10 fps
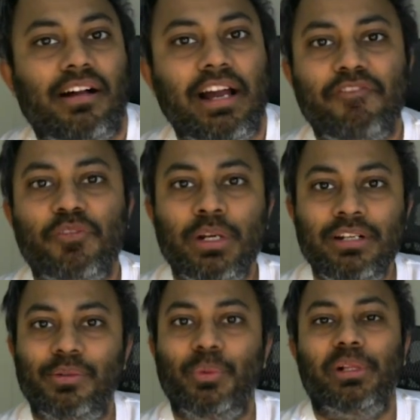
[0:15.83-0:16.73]
everyone,
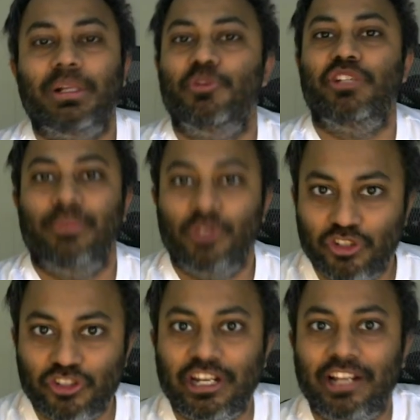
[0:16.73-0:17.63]
welcome to GM
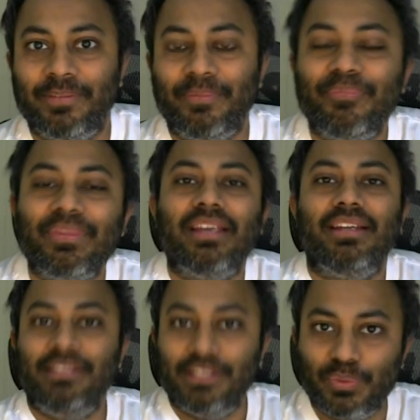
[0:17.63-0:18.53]
Manager's channel.
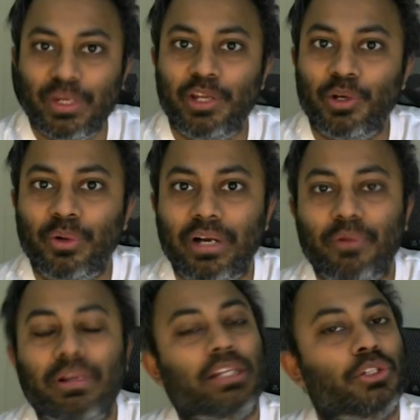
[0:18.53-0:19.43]
In this video, I
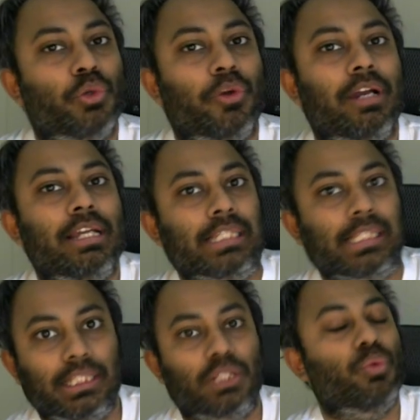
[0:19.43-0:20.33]
would like to show you
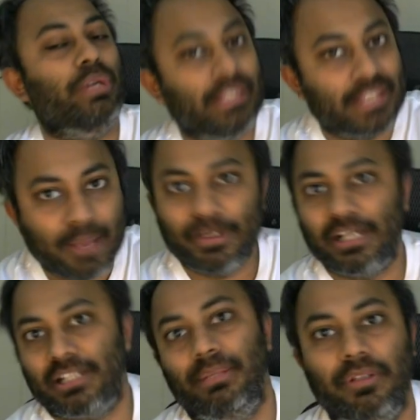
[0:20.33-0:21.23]
guys the Queen's Gambit
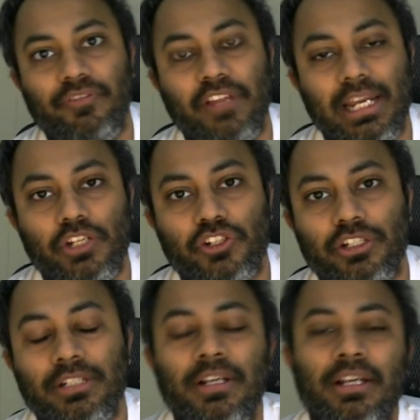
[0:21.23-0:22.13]
Accepted variation.
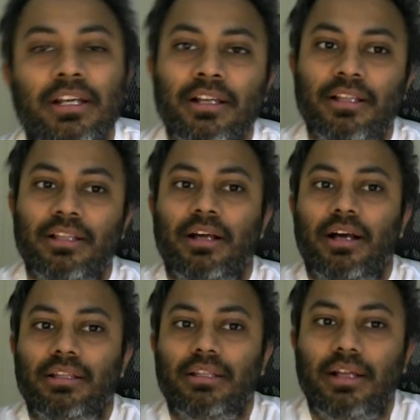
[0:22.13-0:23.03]

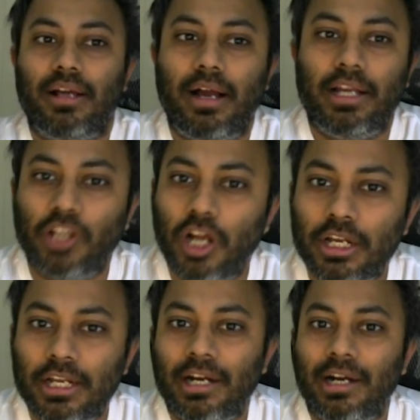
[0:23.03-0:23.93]
I
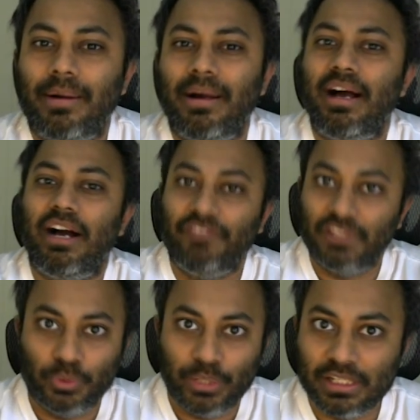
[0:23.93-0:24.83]
thought after
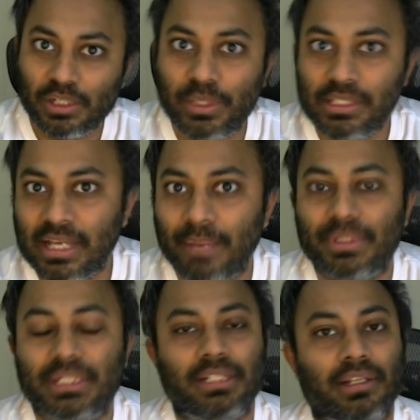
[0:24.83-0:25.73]
doing the Queen's
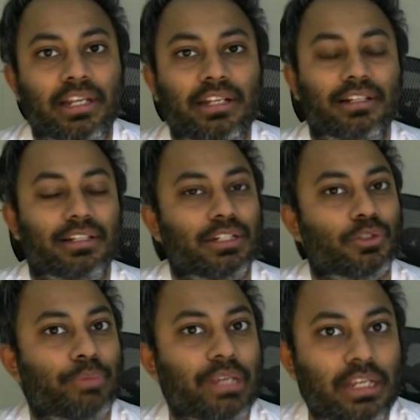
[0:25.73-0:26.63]
Gambit declined, it
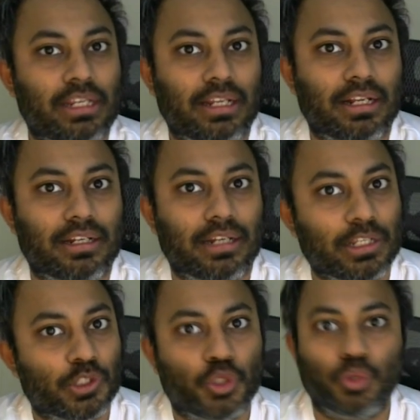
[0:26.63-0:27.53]
would be
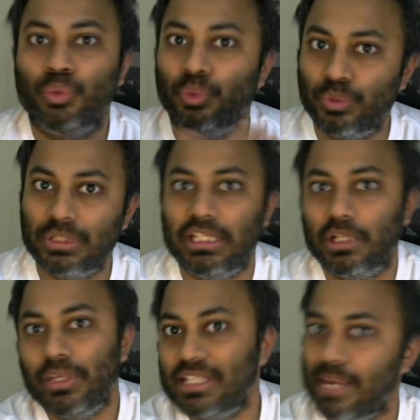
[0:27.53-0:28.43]
nice to see the
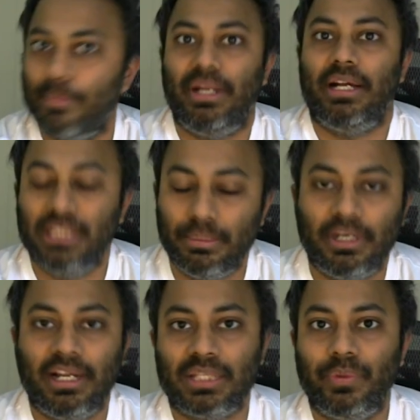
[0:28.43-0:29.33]
Queen's Gambit
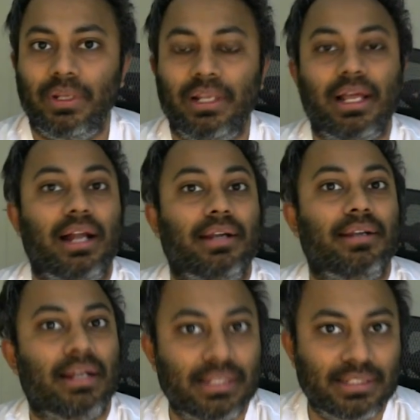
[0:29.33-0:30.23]
Accepted as well and
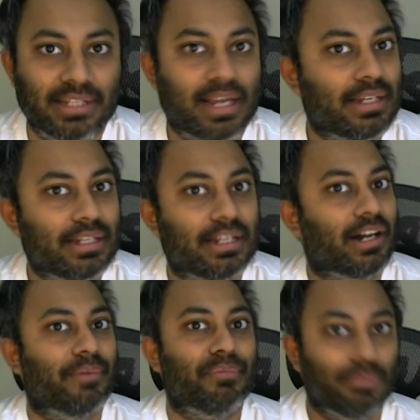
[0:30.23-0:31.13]
understand
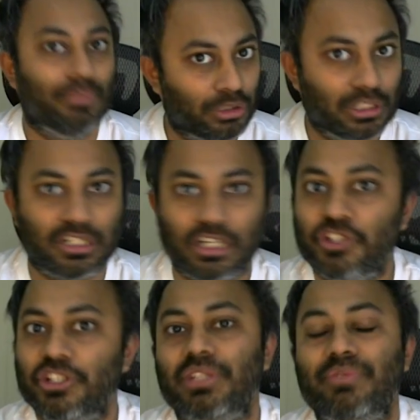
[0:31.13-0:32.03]
both the
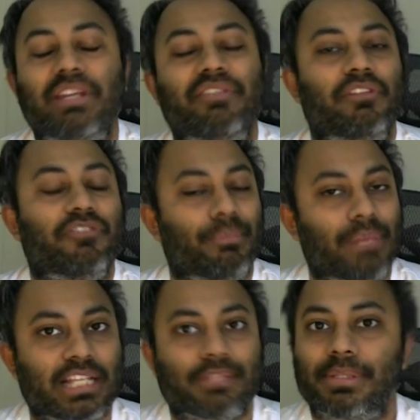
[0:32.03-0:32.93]
structures very well from
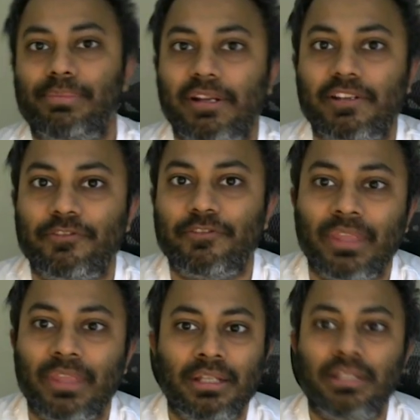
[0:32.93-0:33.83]
Black's perspective.
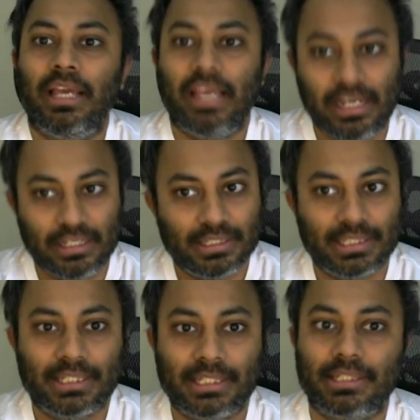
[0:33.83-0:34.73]
Again, this
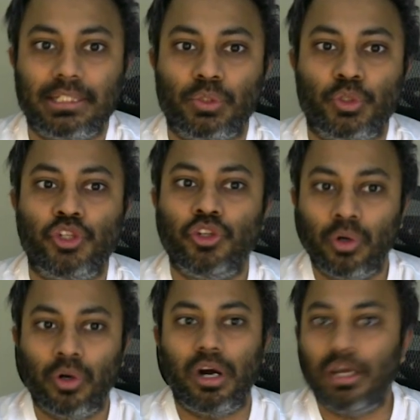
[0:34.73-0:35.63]
is to
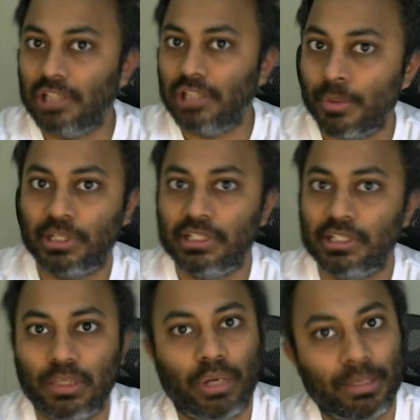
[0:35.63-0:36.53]
show all the options
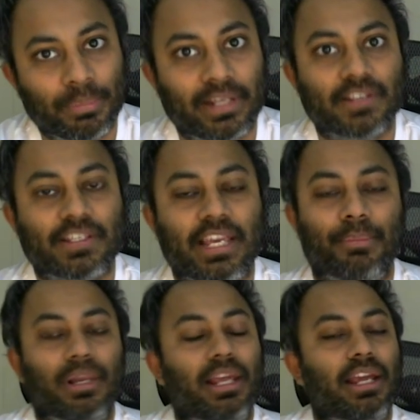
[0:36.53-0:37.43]
that white players can
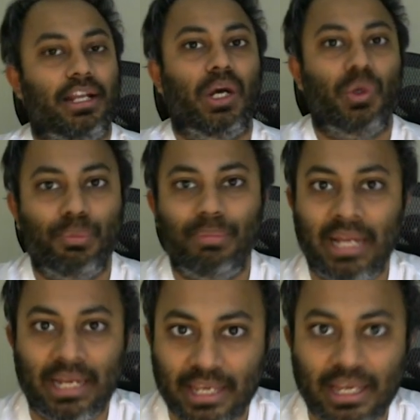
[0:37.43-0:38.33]
play and how
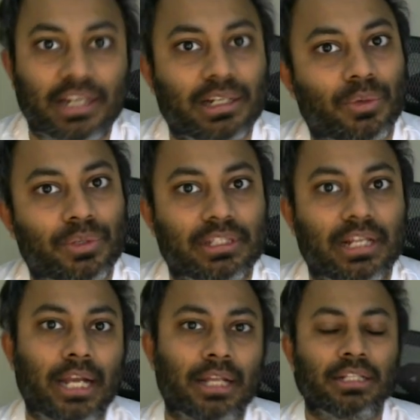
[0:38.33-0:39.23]
Black can counter
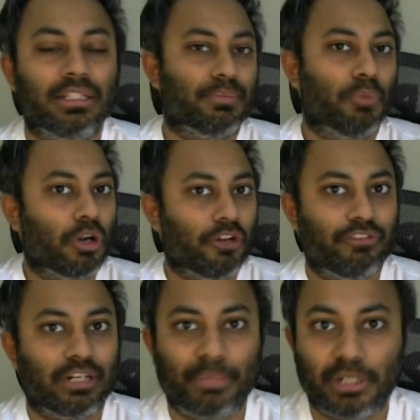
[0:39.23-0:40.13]
that. It's more of
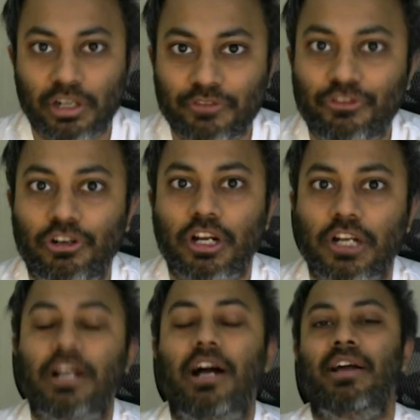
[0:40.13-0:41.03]
a repertoire for
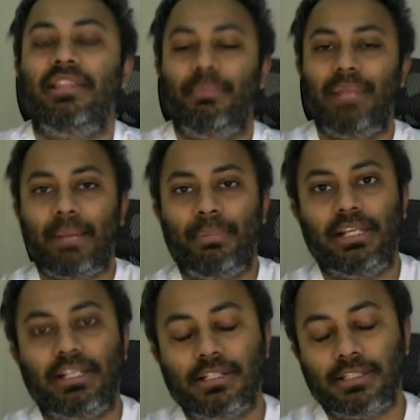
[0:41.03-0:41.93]
the Black
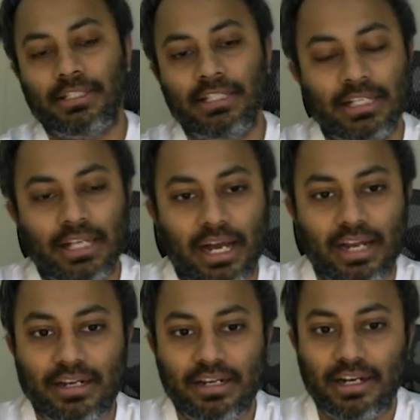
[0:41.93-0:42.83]
players,
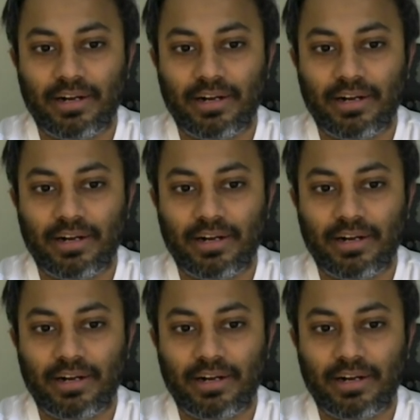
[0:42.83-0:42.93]
and